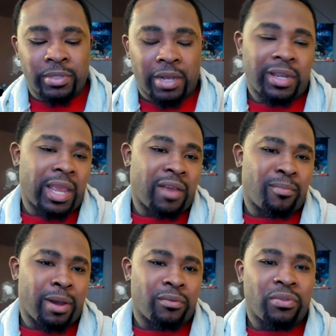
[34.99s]
I only have
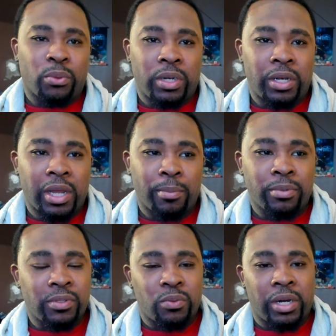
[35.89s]
about 3
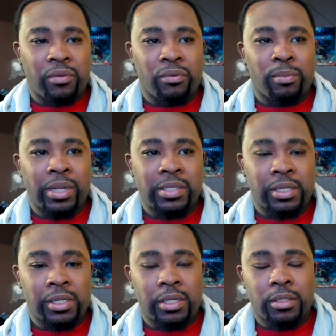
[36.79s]
numbers or whatever,
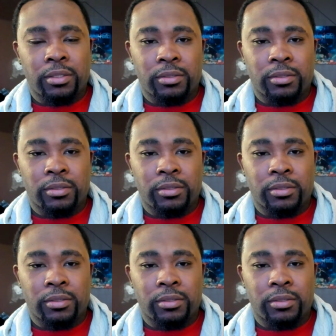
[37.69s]
basically,